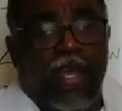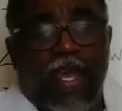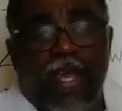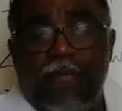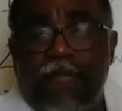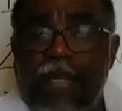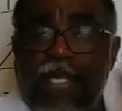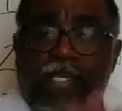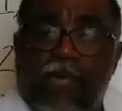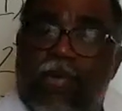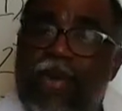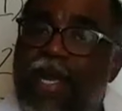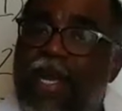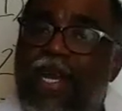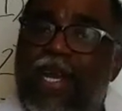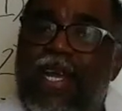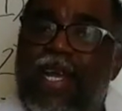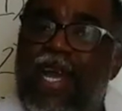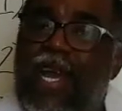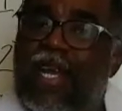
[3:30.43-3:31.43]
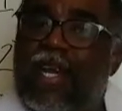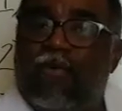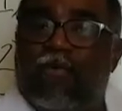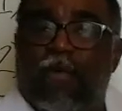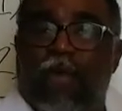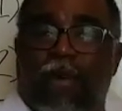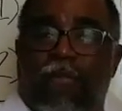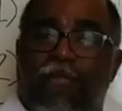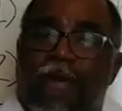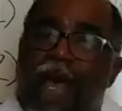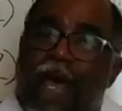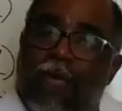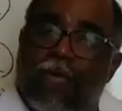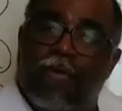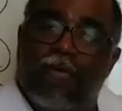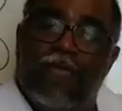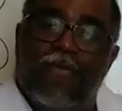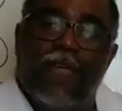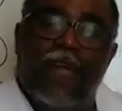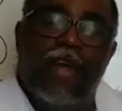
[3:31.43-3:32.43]
in between and kind of work
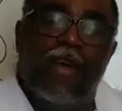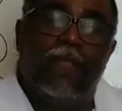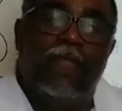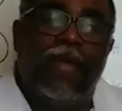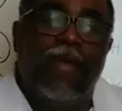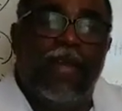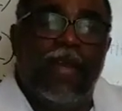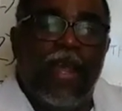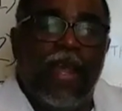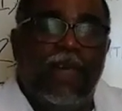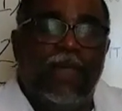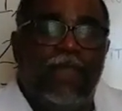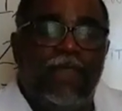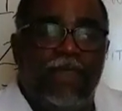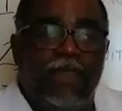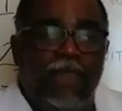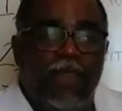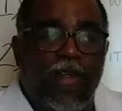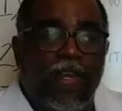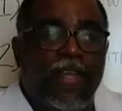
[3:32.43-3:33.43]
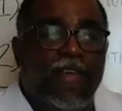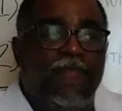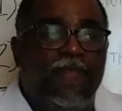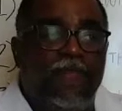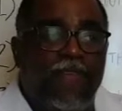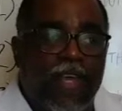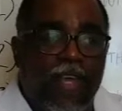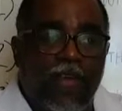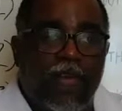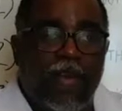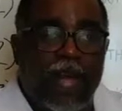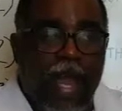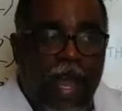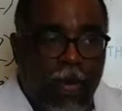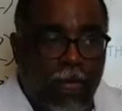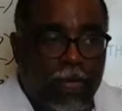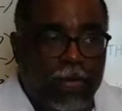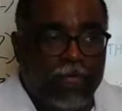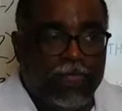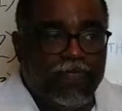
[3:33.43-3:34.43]
backward from and, and really figure it
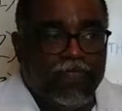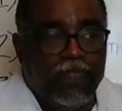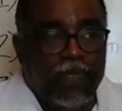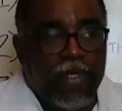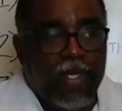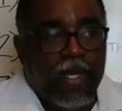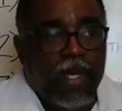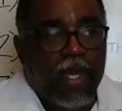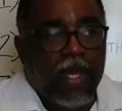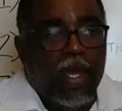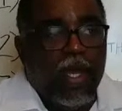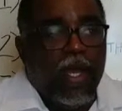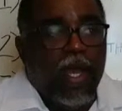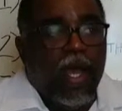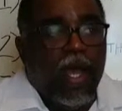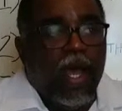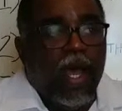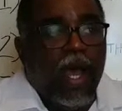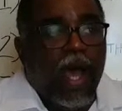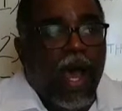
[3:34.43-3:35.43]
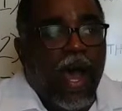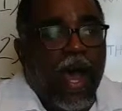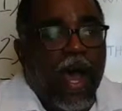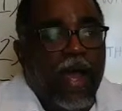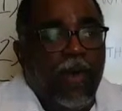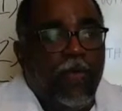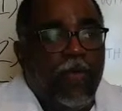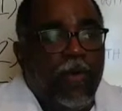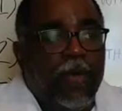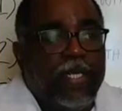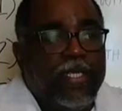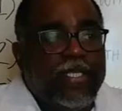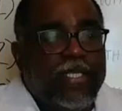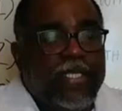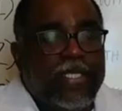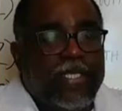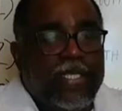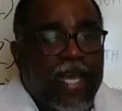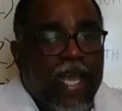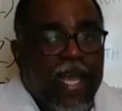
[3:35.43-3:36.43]
out. I would
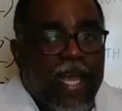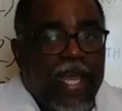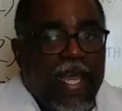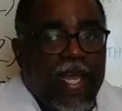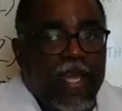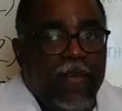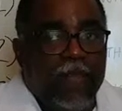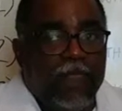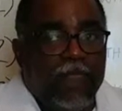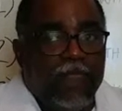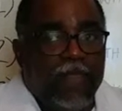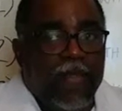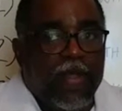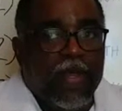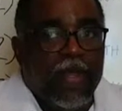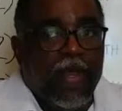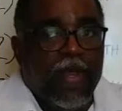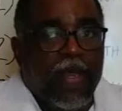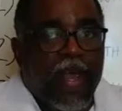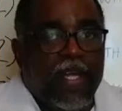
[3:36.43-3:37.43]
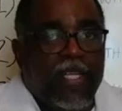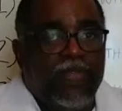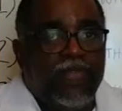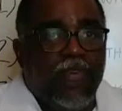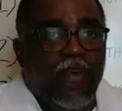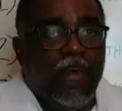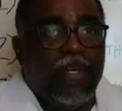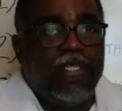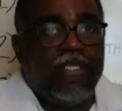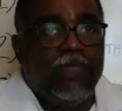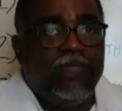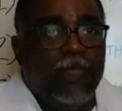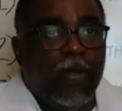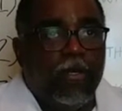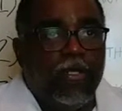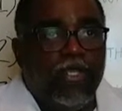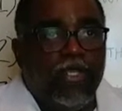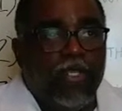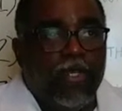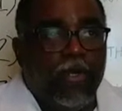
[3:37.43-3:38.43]
say, as far as
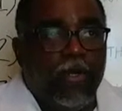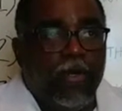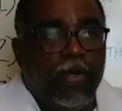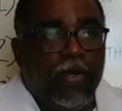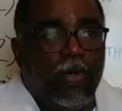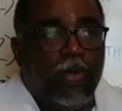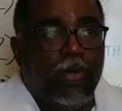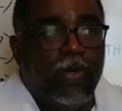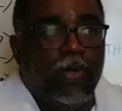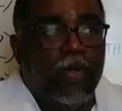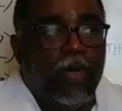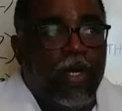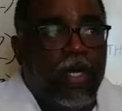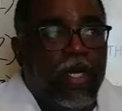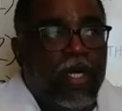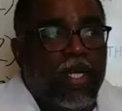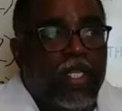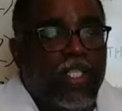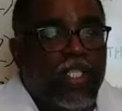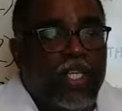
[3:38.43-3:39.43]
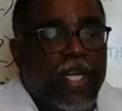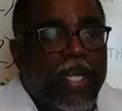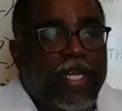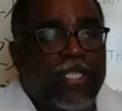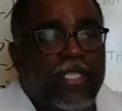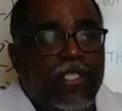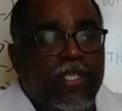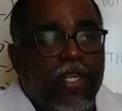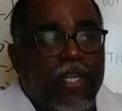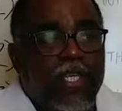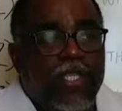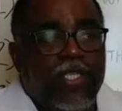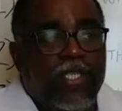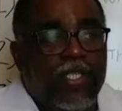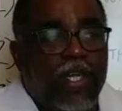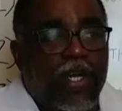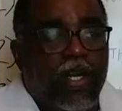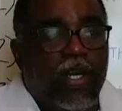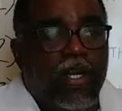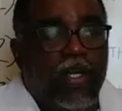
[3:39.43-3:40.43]
emotional changes are
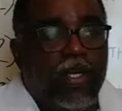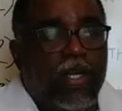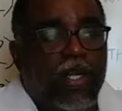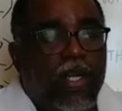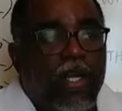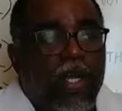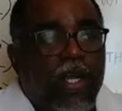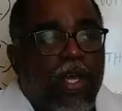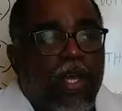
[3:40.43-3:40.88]
concerned,